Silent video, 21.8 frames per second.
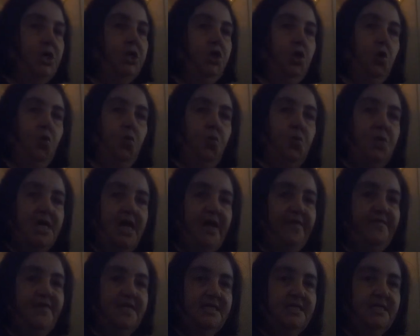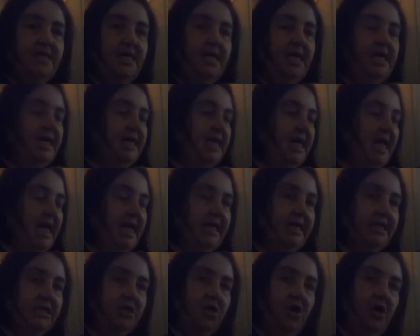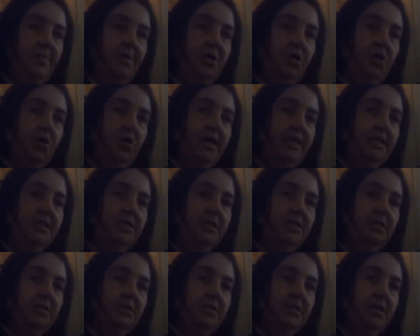You'll never see it at any time of night